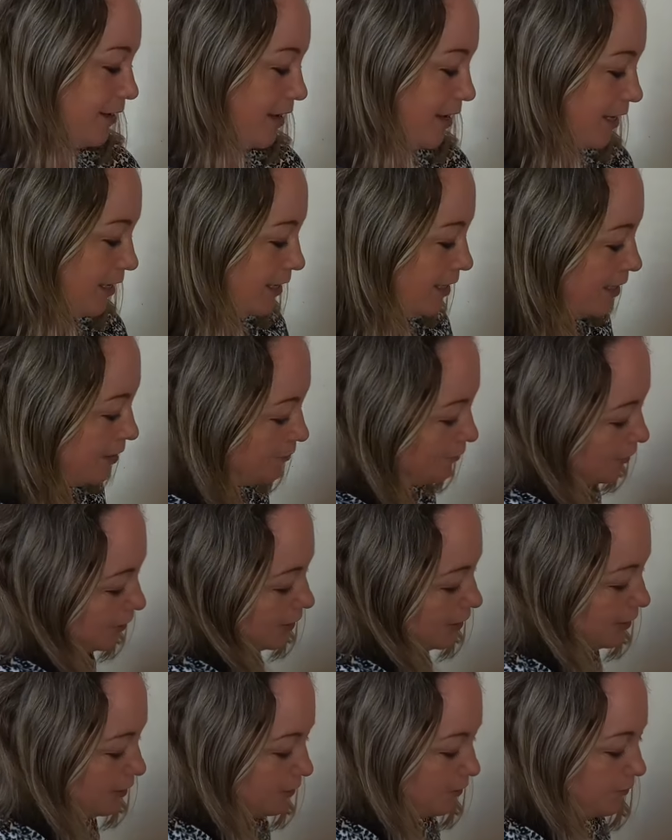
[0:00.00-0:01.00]
I love
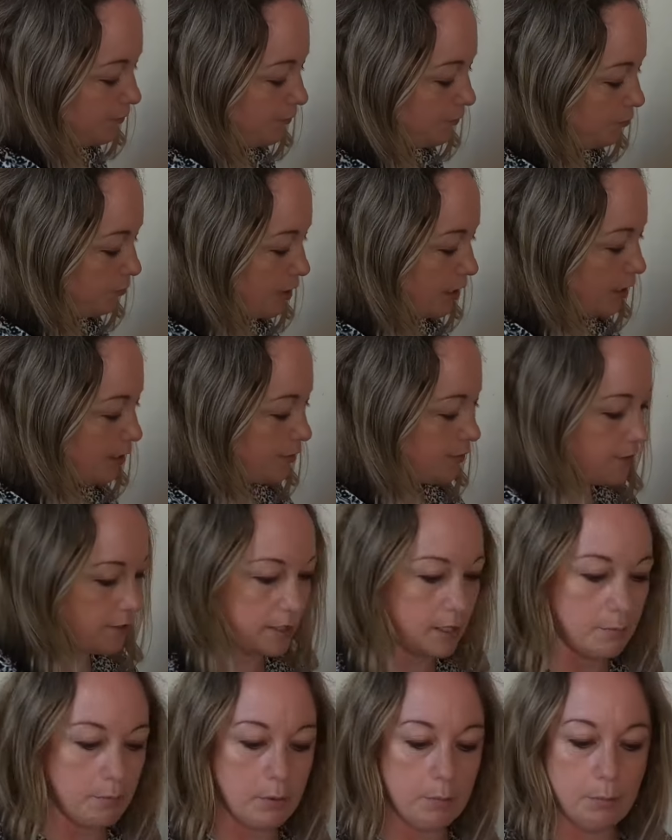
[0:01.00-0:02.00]
her. Right,
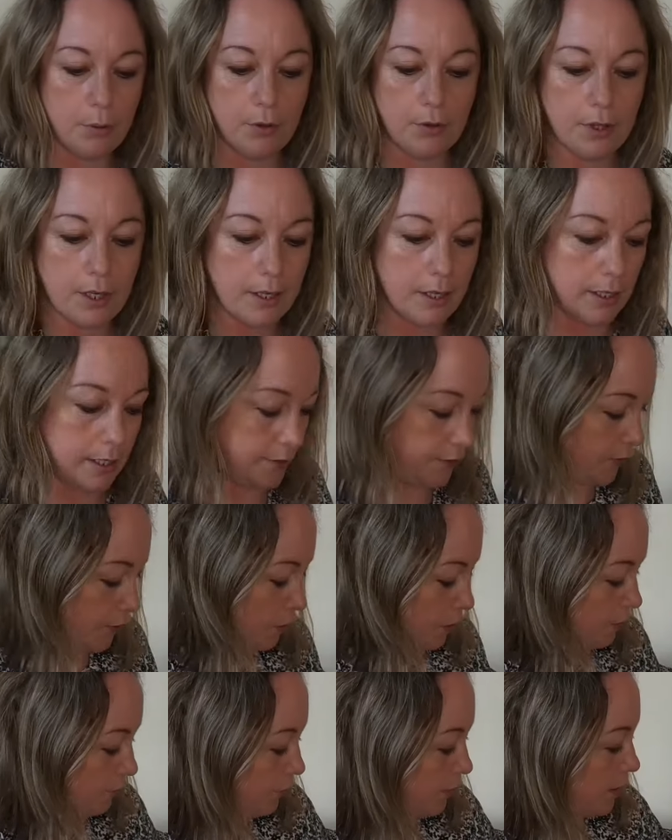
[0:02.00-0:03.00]
let me put that list
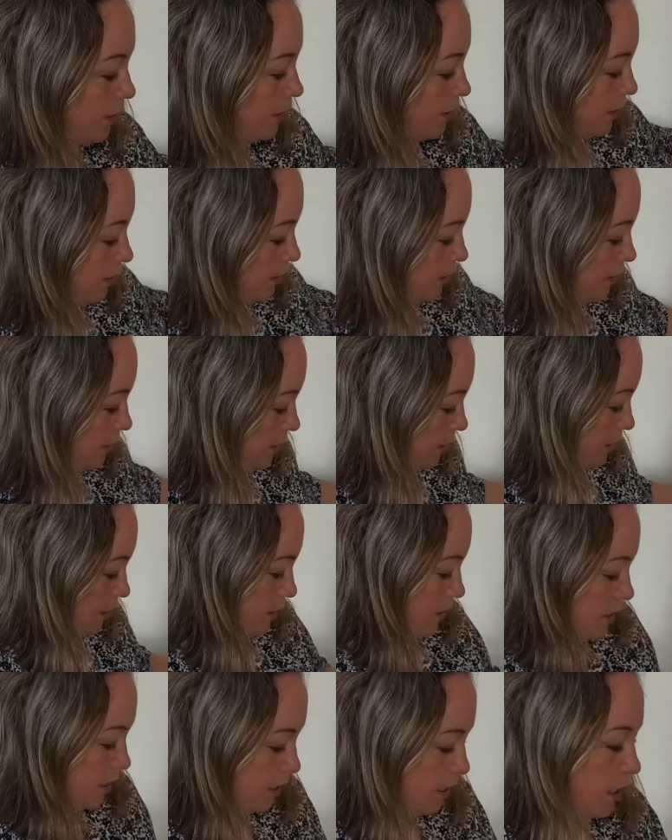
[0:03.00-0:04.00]
over
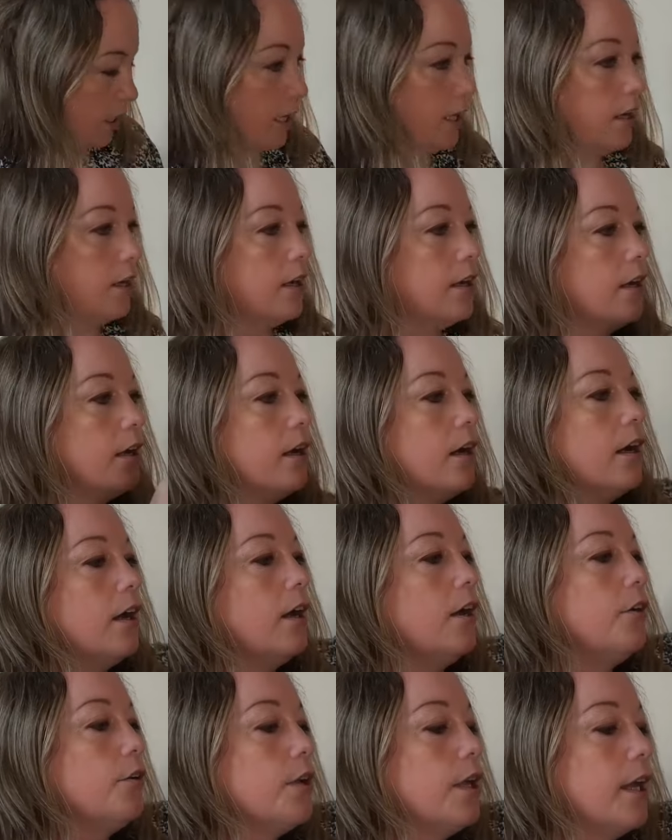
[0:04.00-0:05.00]
there.
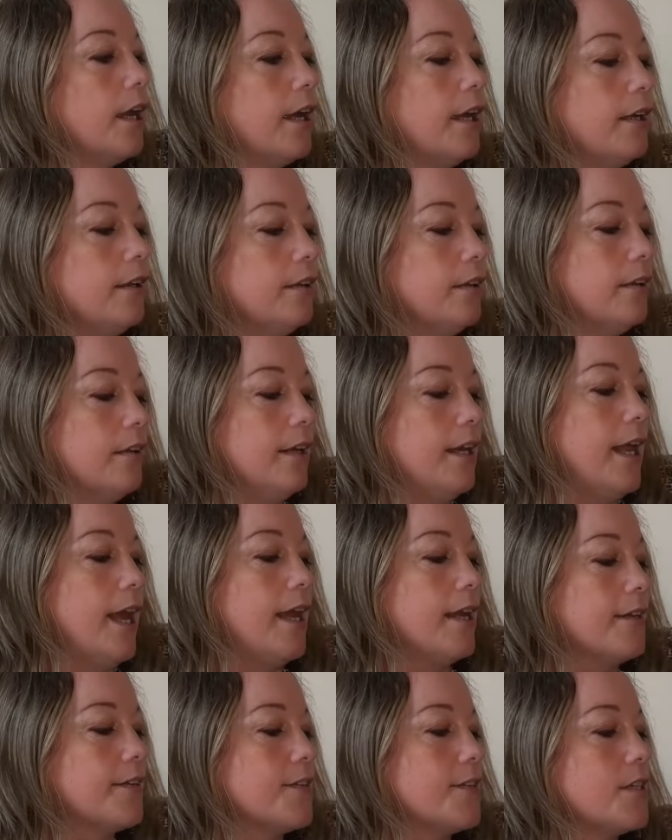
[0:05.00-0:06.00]
Okay,
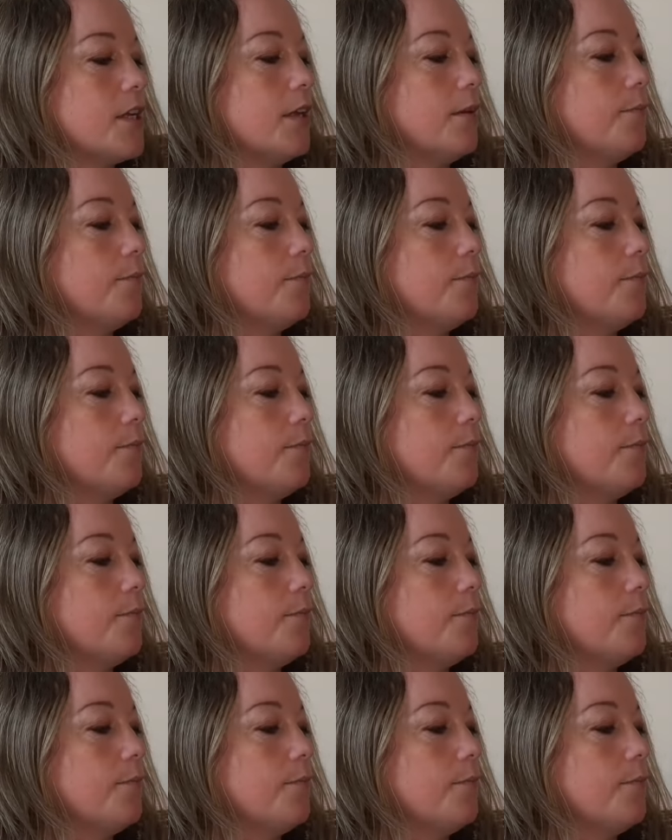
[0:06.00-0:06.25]
next.